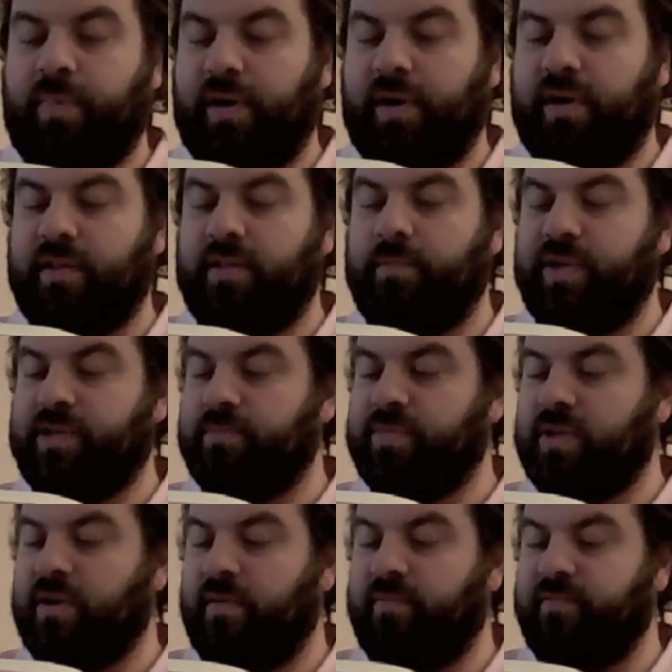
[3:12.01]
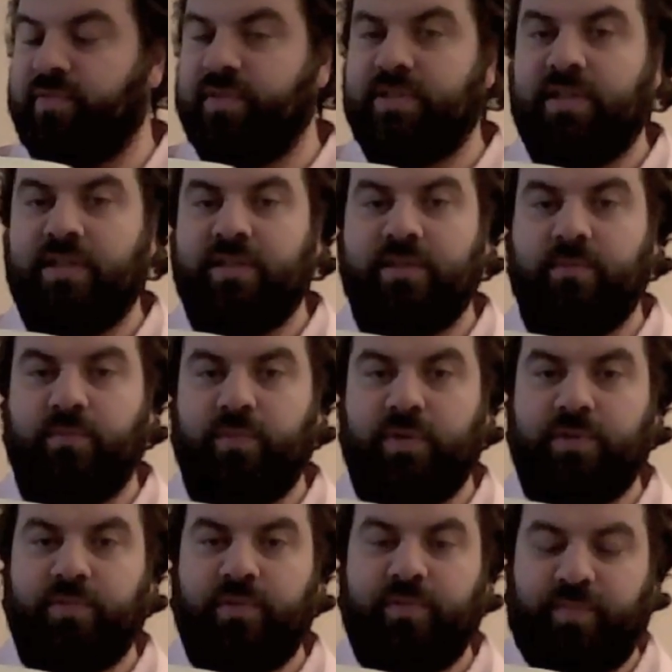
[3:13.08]
by the bishops' conferences, and
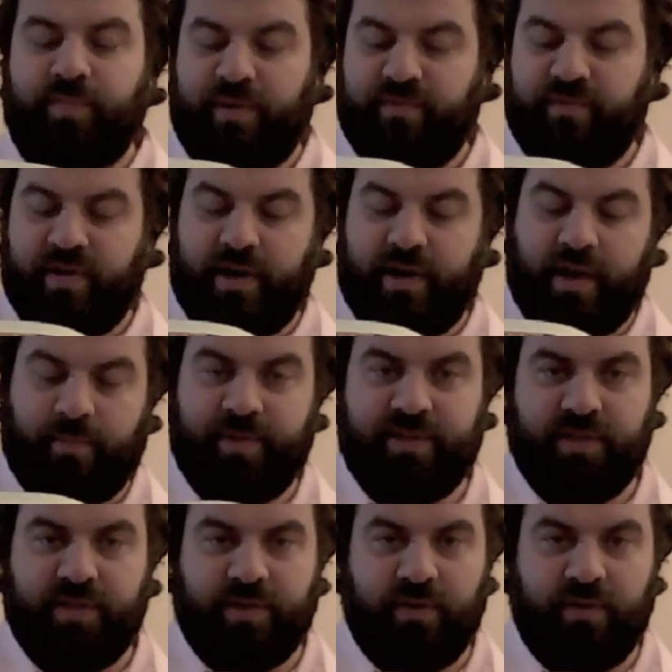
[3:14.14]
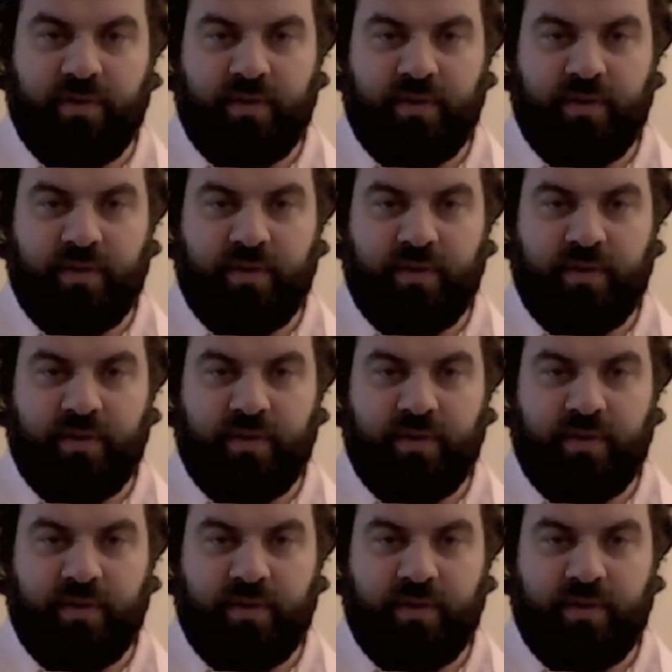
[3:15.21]
which we've been very happy to do,